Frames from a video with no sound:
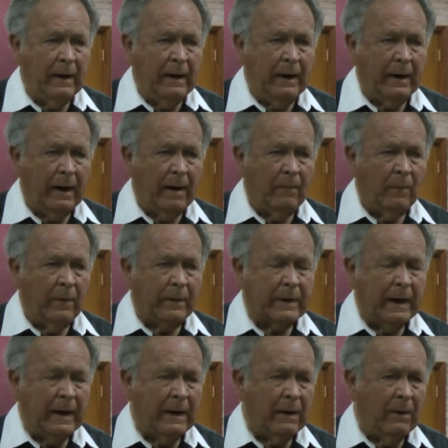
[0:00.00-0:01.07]
and I'm
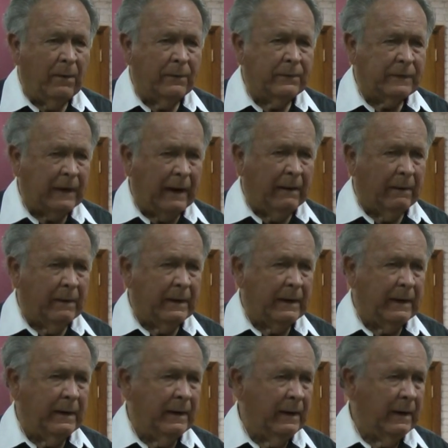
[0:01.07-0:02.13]
working on
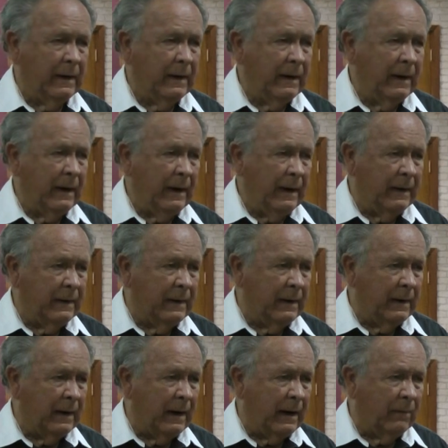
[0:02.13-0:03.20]
charity. And
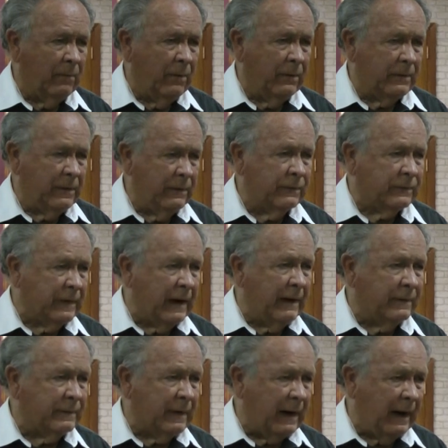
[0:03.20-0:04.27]
I want you
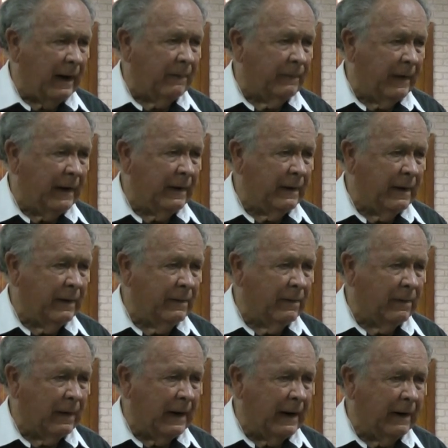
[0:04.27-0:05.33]
saints to have that in
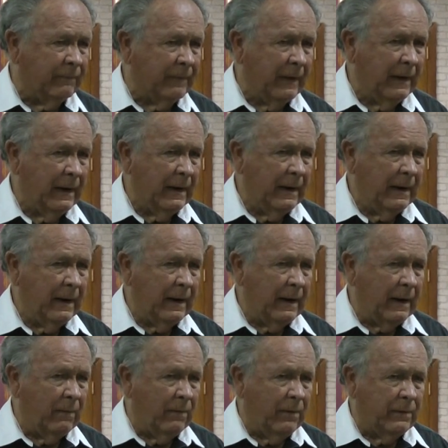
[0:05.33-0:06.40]
your life.
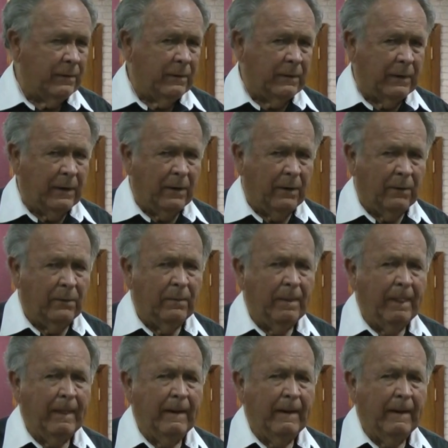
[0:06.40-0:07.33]
And I want you to know